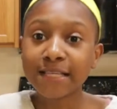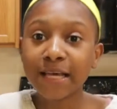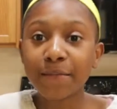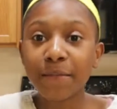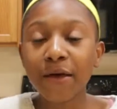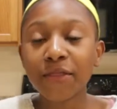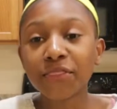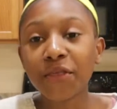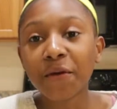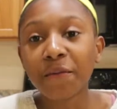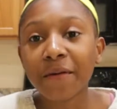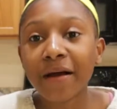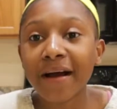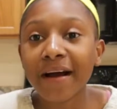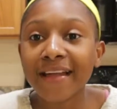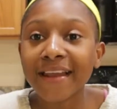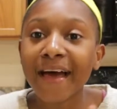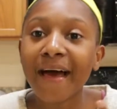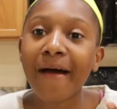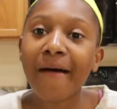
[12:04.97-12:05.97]
to make the
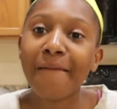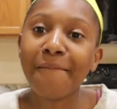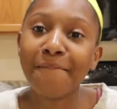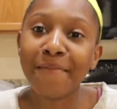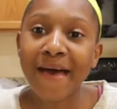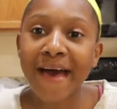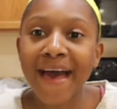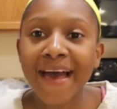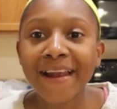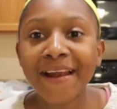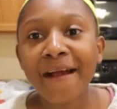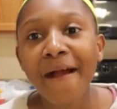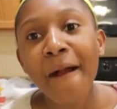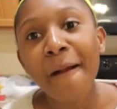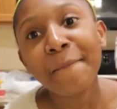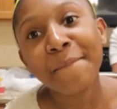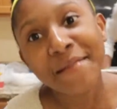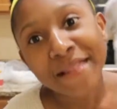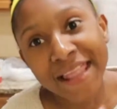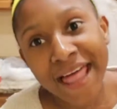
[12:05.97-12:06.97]
world a better
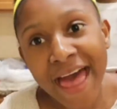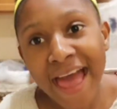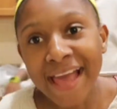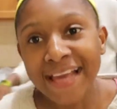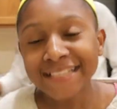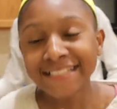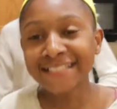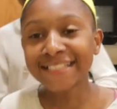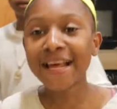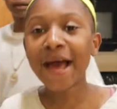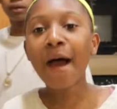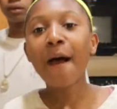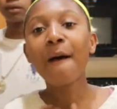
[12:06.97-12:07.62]
place.